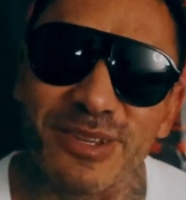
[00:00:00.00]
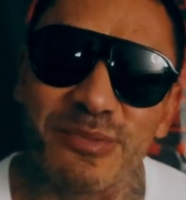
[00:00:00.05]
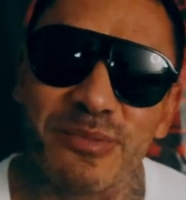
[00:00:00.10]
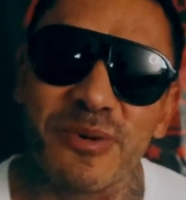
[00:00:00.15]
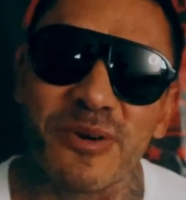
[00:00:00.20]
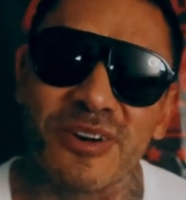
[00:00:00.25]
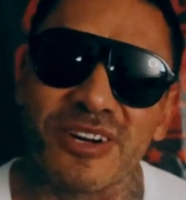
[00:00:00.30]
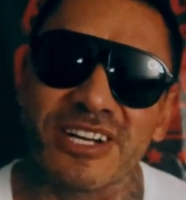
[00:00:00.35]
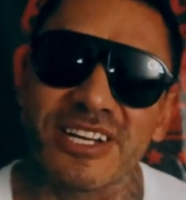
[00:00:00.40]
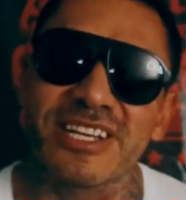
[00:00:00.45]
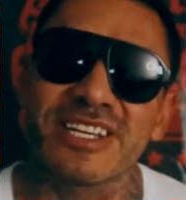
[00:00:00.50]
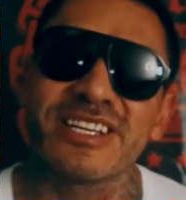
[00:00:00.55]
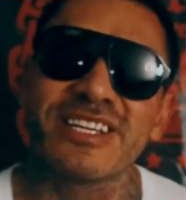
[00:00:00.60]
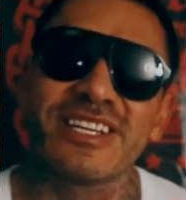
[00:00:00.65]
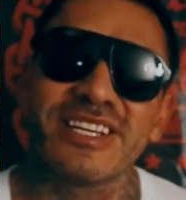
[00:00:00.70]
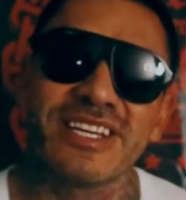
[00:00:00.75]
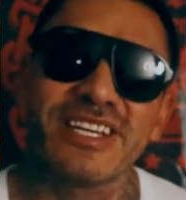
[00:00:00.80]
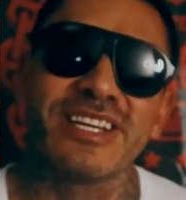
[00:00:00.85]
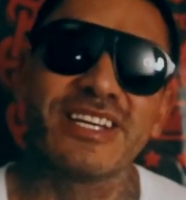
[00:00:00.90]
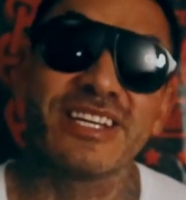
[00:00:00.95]
the morning.
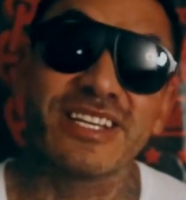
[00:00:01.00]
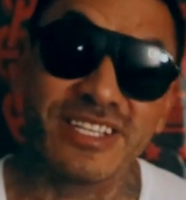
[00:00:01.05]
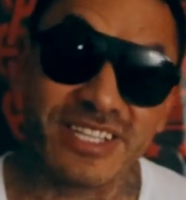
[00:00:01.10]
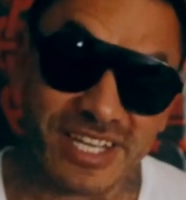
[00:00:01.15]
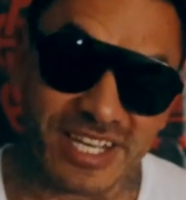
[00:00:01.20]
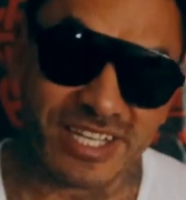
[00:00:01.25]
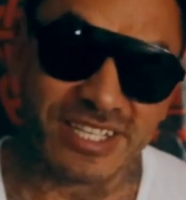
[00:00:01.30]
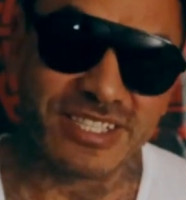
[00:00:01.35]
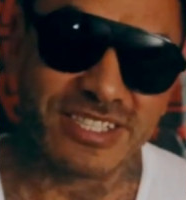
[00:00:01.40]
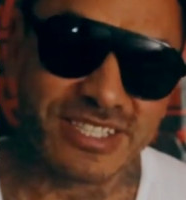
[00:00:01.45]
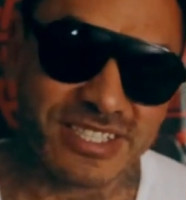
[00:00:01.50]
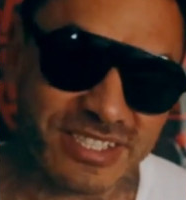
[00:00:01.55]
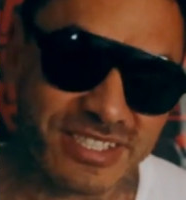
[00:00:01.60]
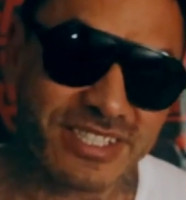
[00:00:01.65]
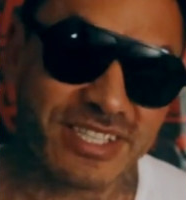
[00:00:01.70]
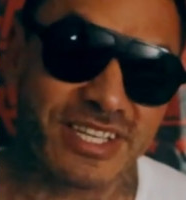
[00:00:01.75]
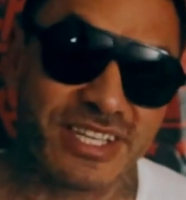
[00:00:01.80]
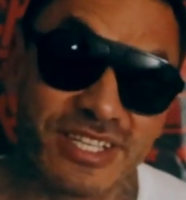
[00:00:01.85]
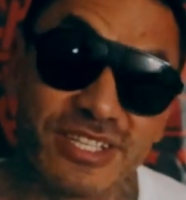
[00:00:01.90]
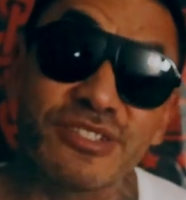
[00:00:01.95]
Yes,
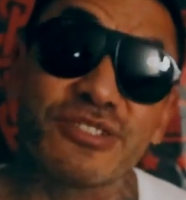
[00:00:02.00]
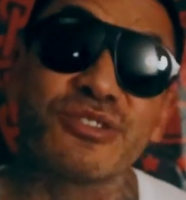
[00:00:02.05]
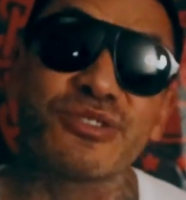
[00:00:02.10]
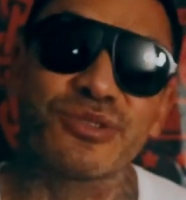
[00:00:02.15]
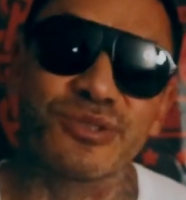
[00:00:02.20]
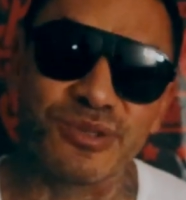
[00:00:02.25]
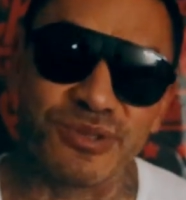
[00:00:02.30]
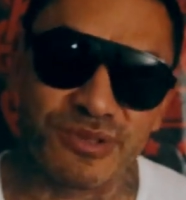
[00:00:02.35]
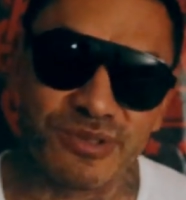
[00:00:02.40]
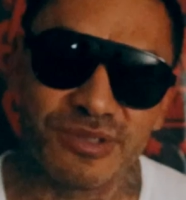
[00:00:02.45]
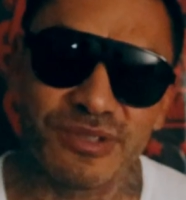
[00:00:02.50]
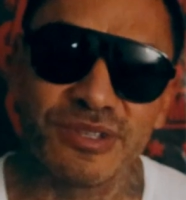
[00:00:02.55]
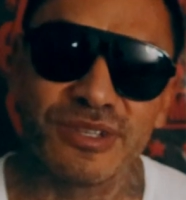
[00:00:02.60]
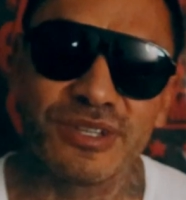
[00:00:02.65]
it is true.